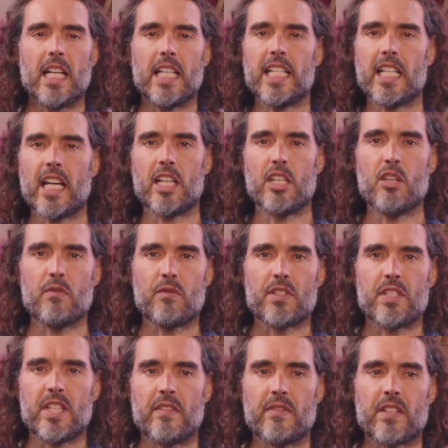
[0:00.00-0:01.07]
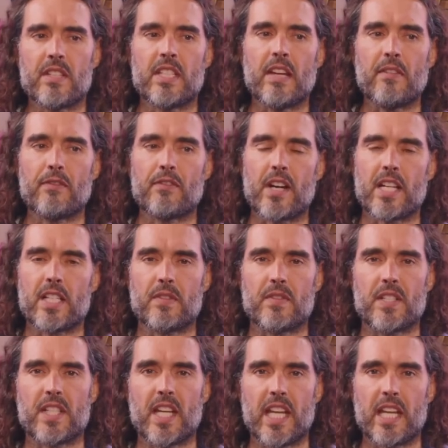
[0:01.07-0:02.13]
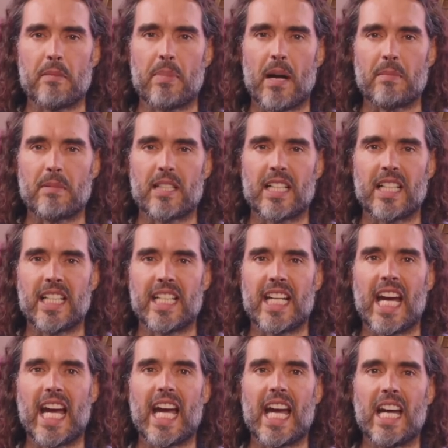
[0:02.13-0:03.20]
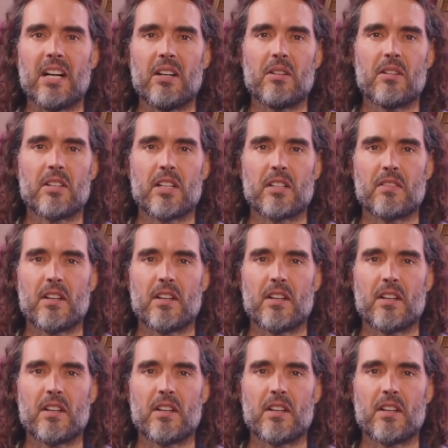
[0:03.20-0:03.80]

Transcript: Alina, you've received death threats for saying publicly how